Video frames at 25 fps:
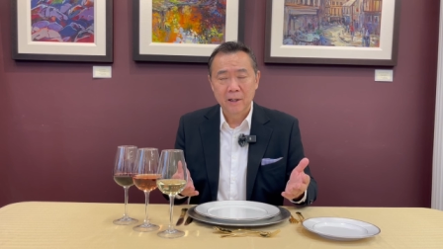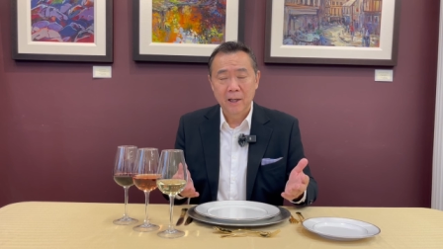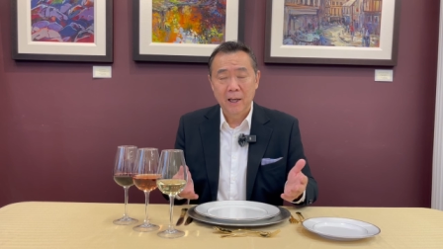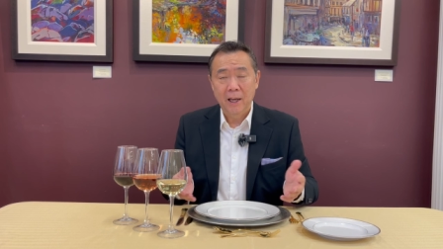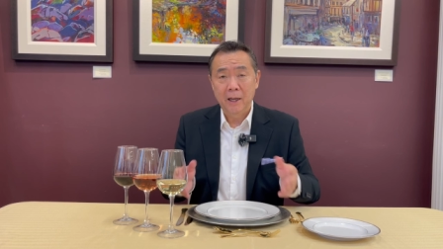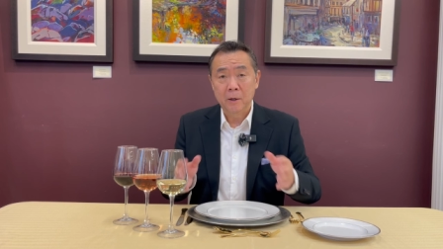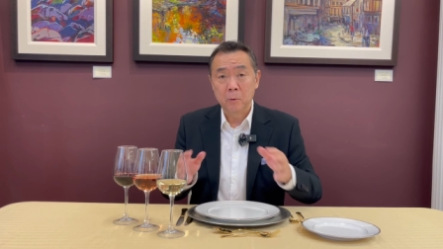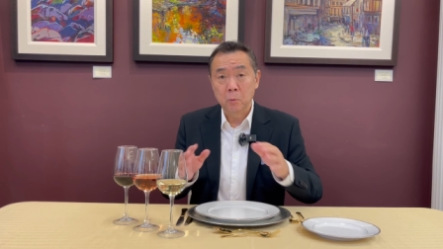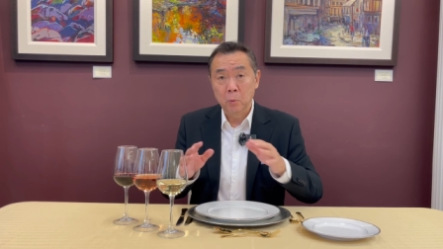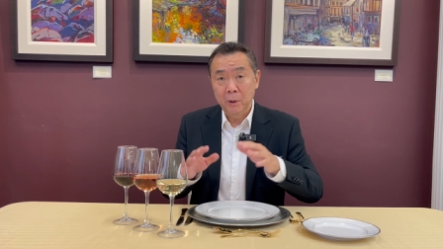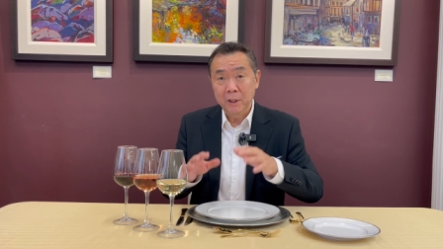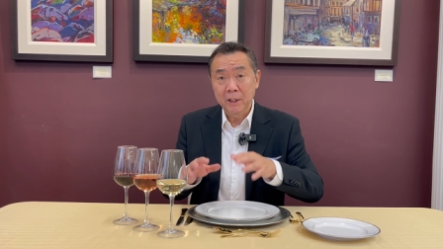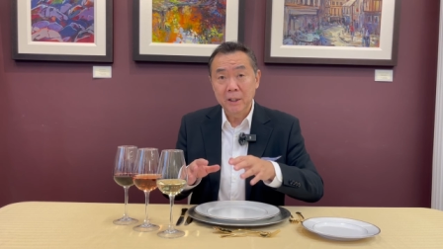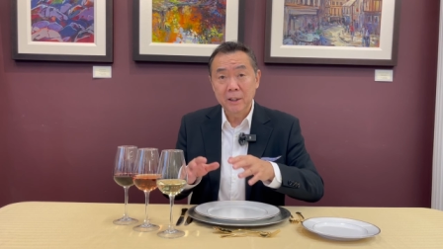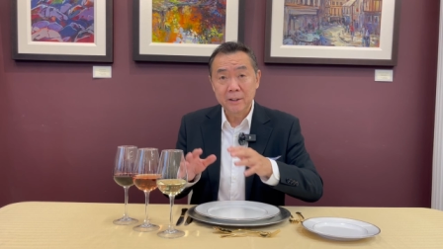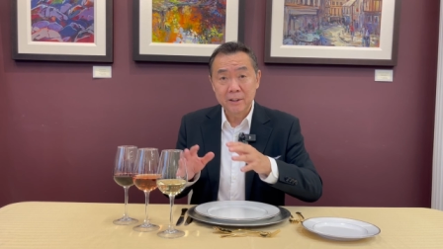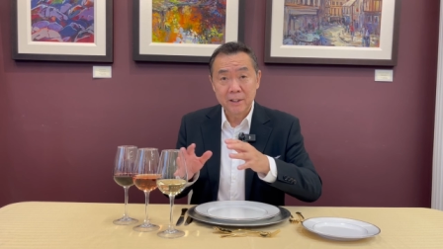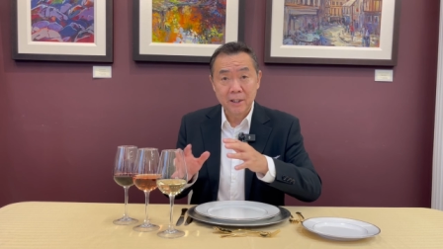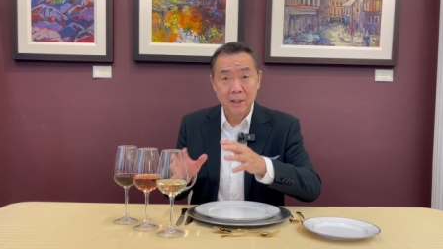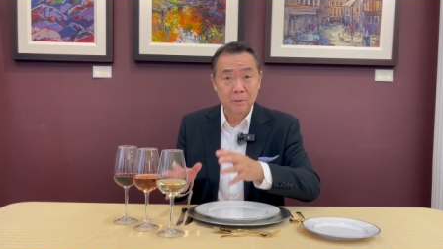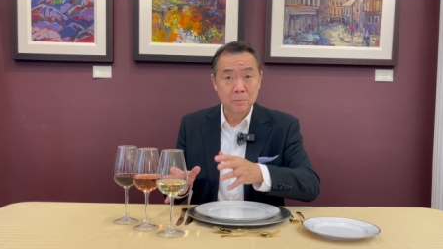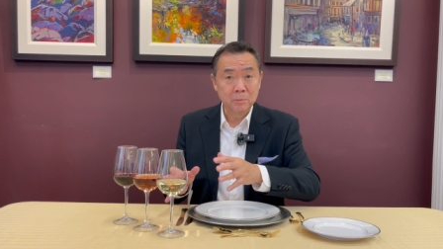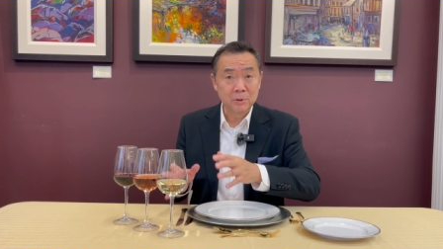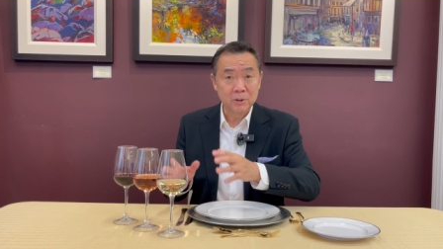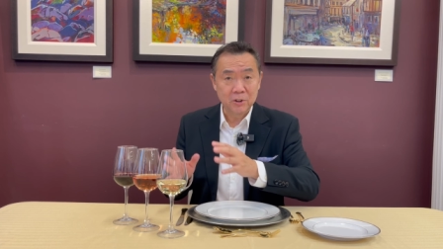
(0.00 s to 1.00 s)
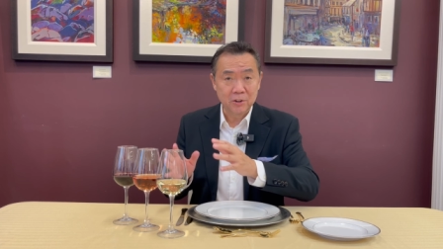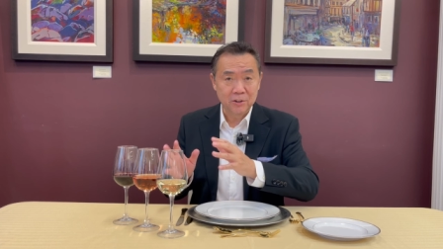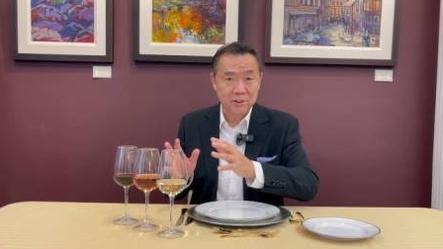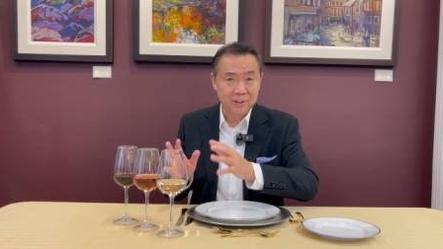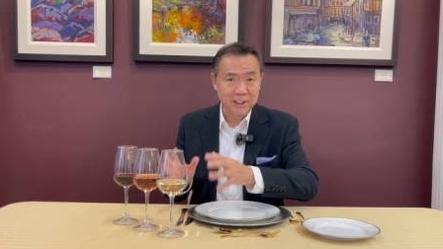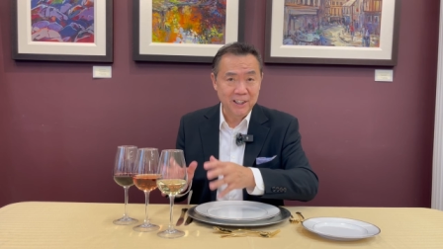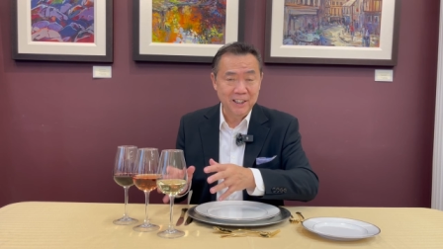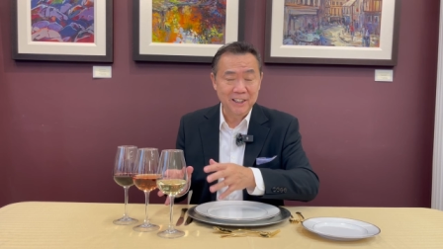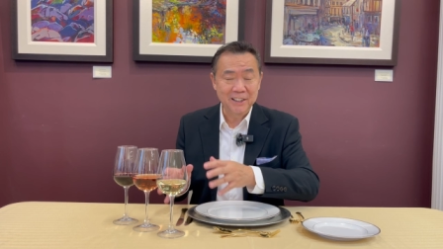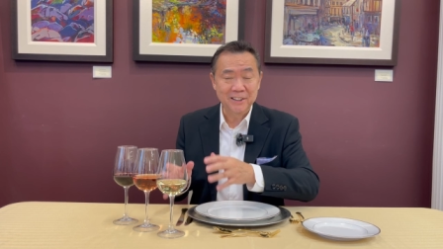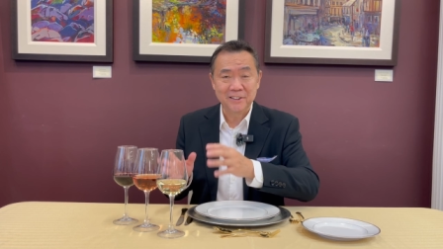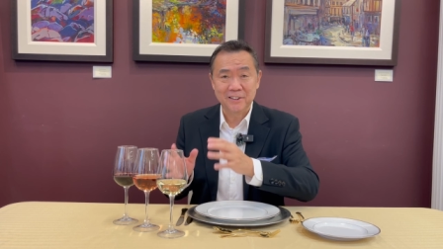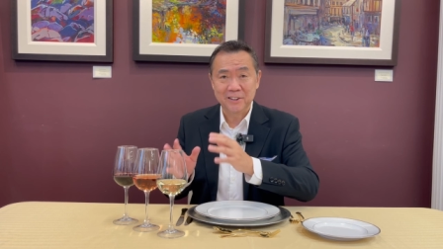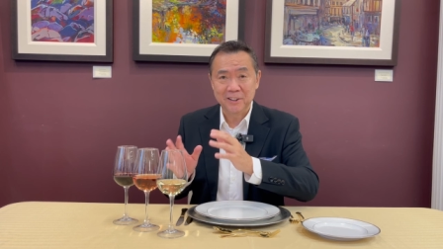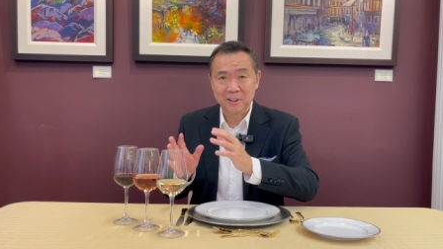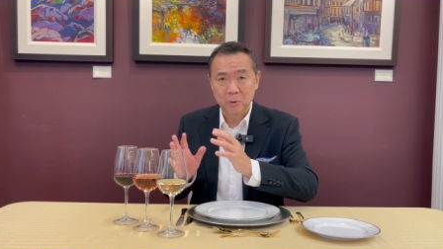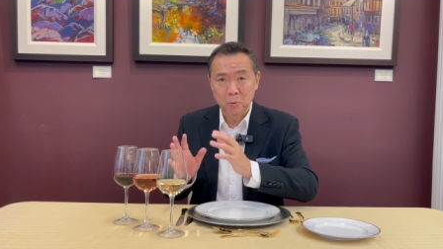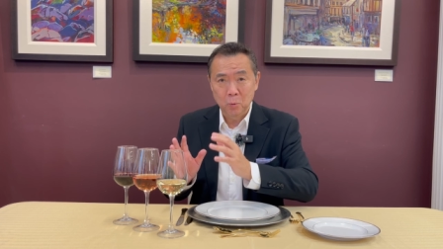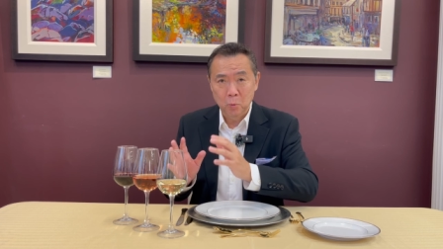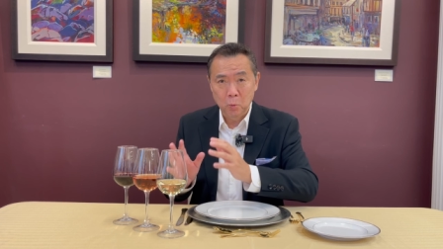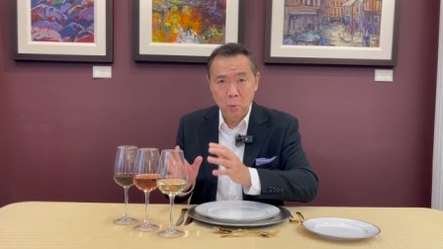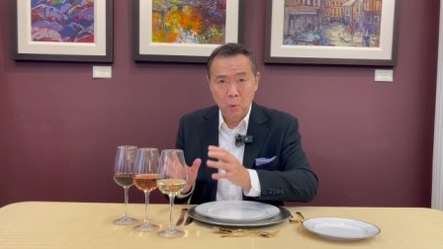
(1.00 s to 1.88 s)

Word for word: And when it comes to tasting